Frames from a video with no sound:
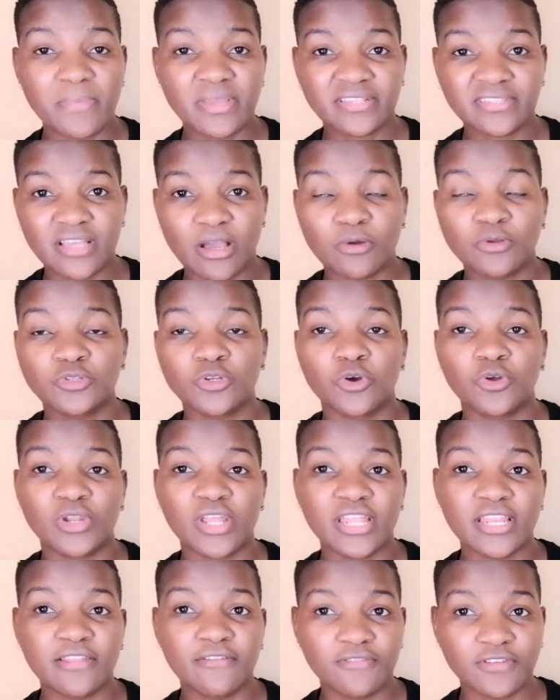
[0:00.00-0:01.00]
miss out on
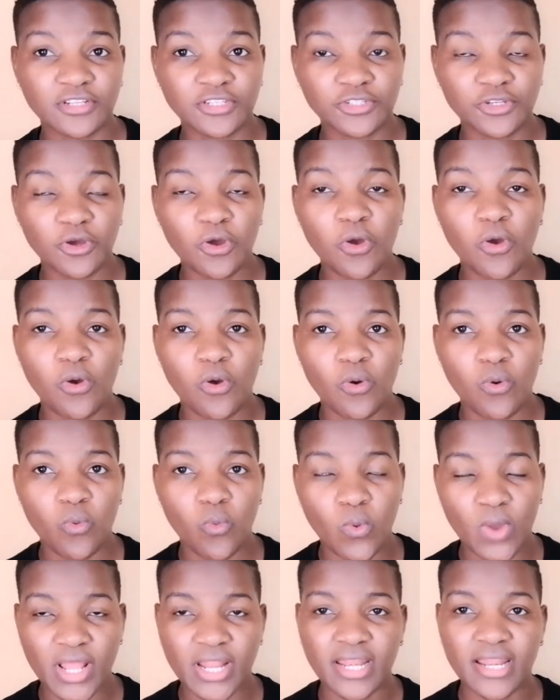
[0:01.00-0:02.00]
any video
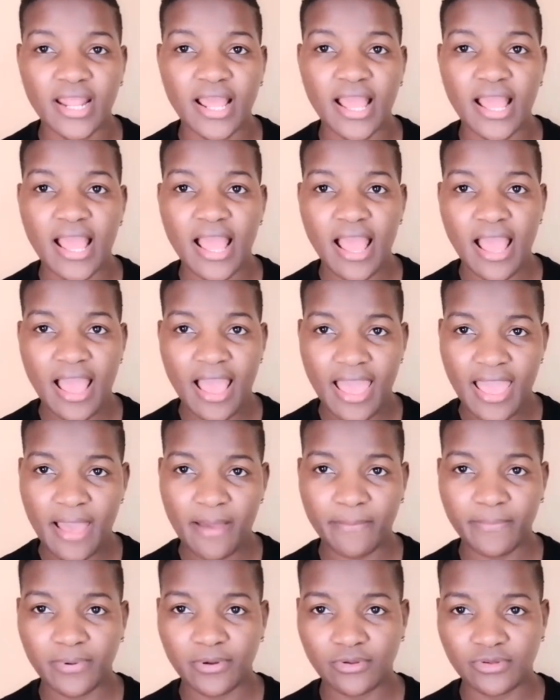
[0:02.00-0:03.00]
when
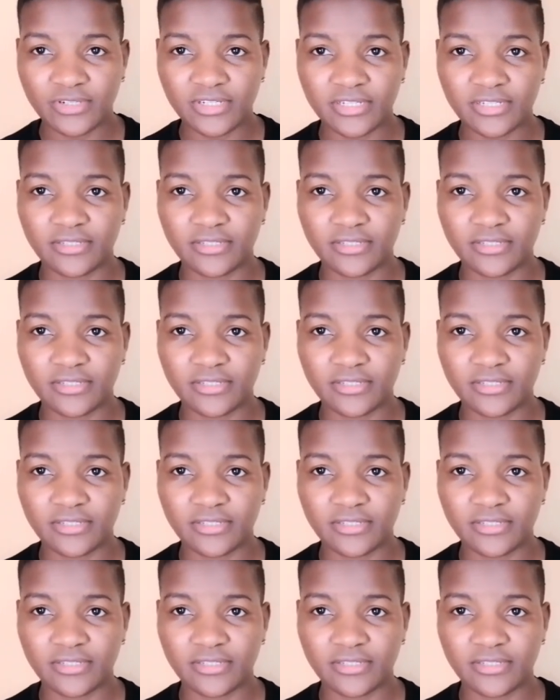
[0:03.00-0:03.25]
I upload